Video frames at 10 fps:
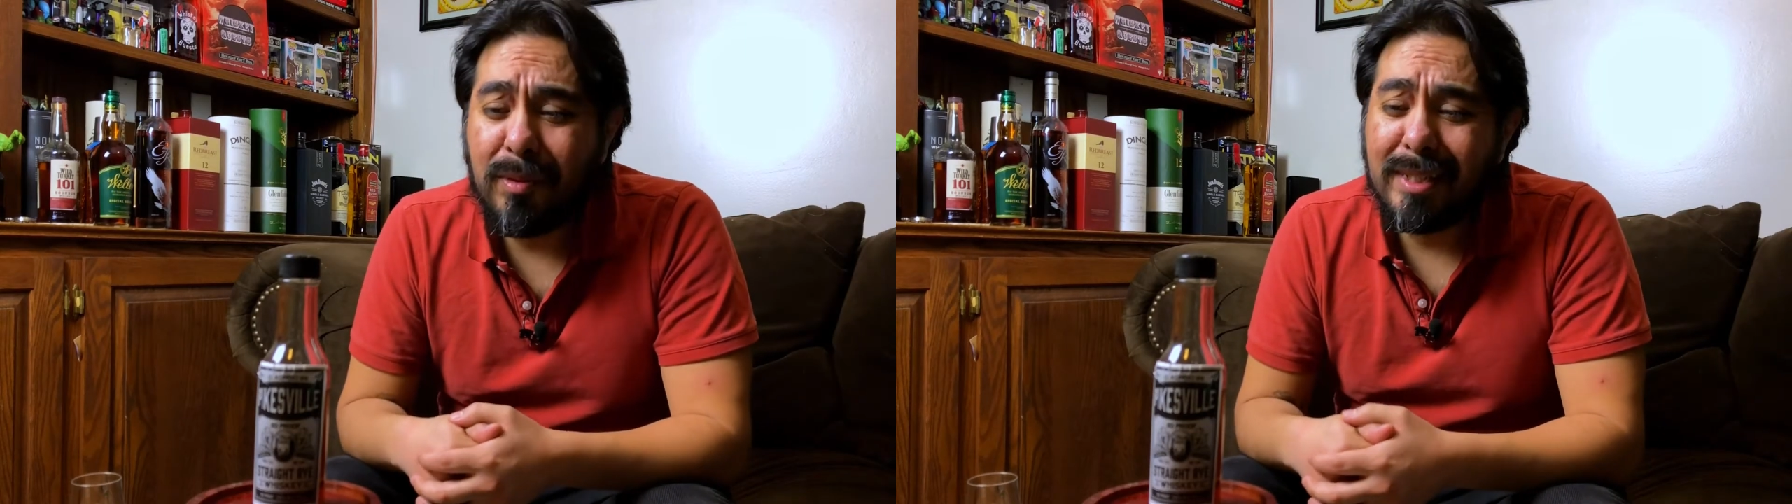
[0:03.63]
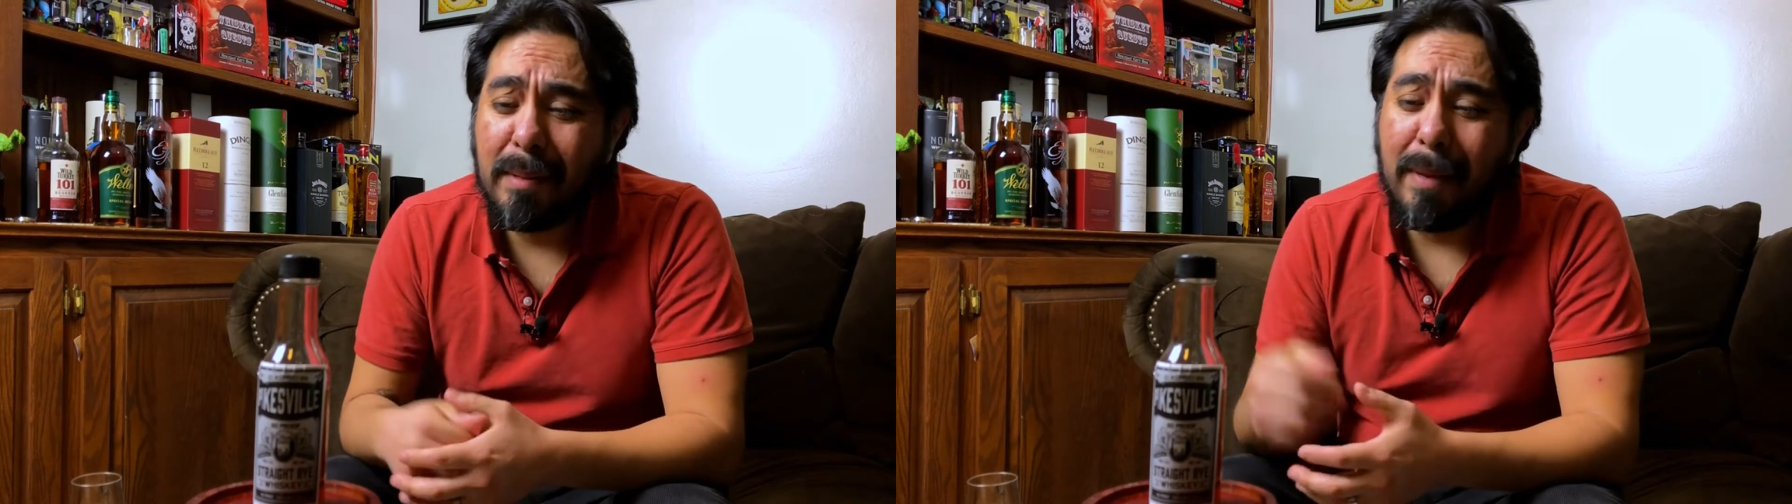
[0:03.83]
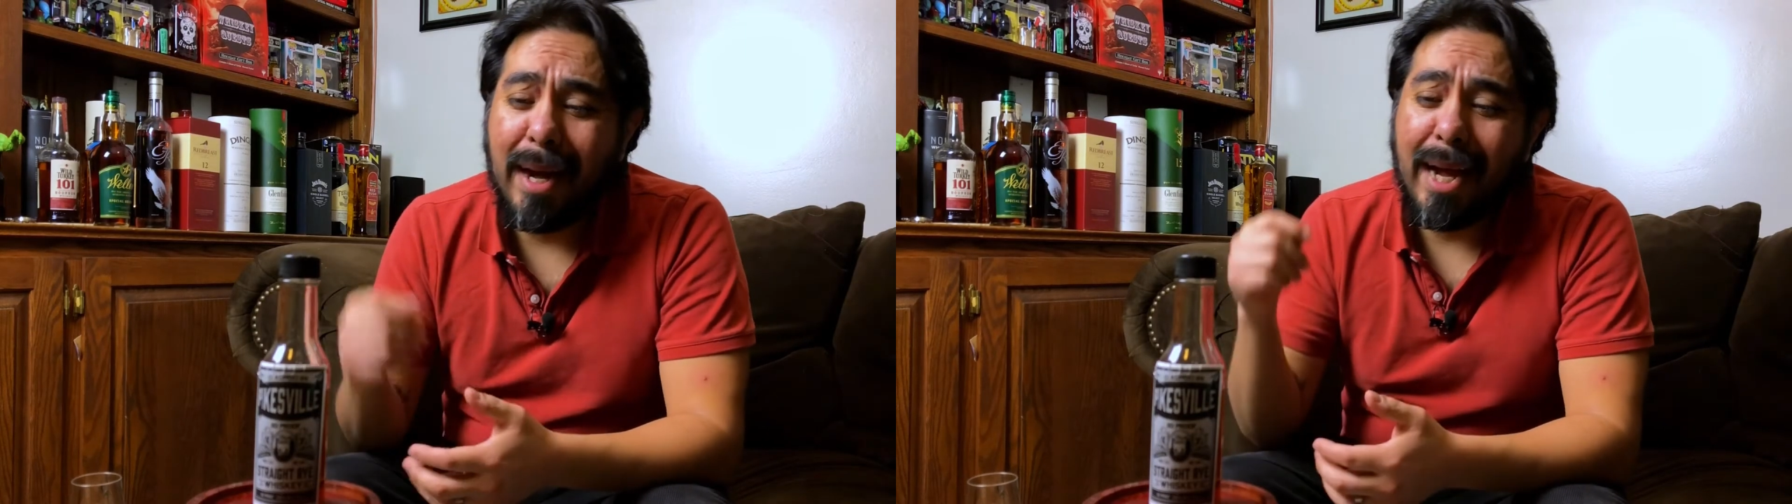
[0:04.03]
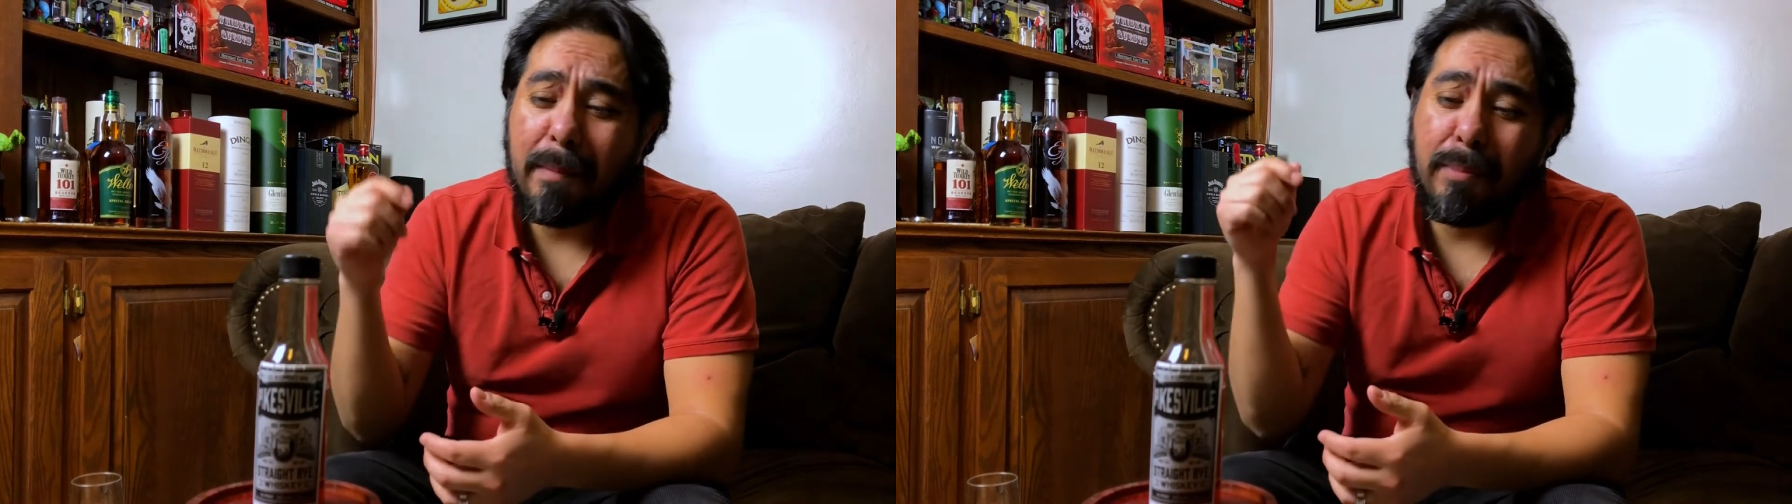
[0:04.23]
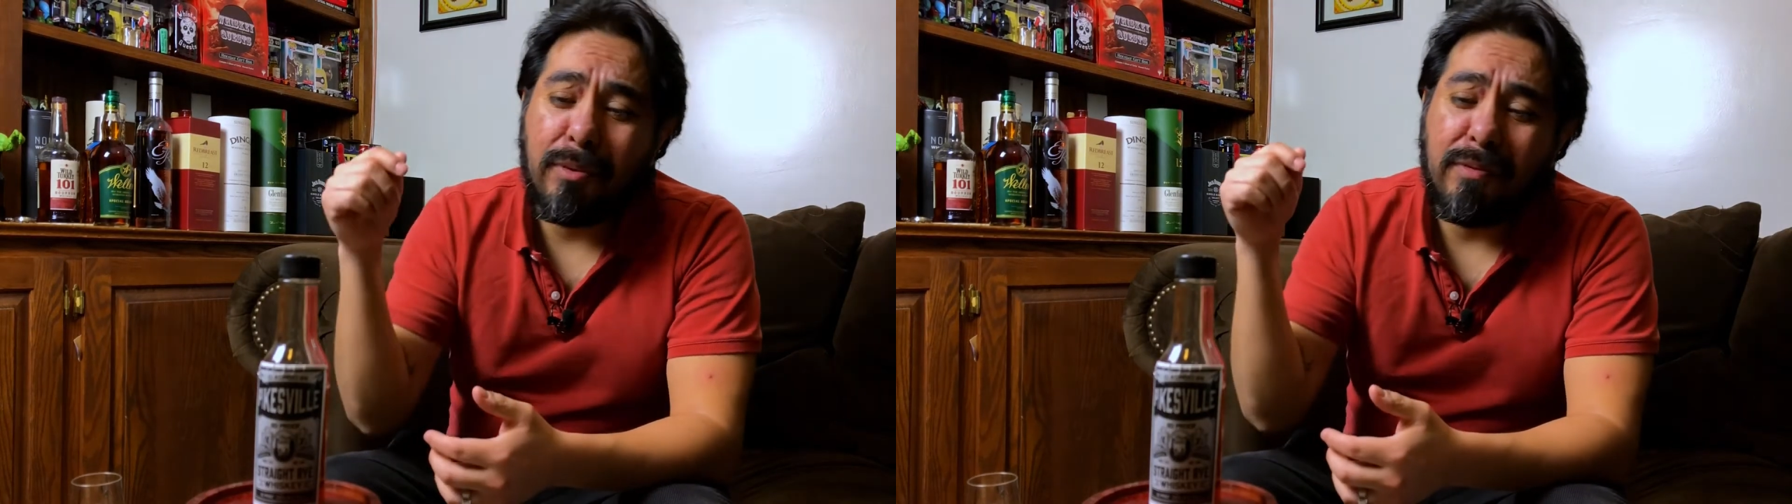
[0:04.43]
with some
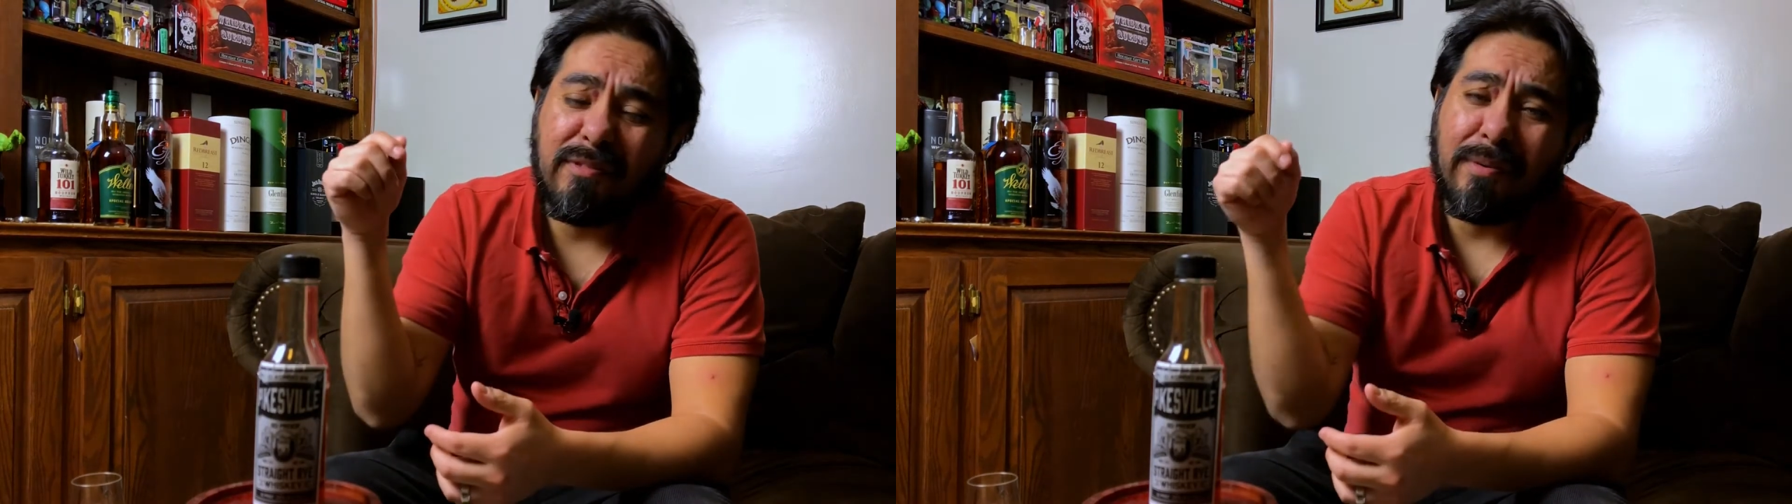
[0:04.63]
high-proof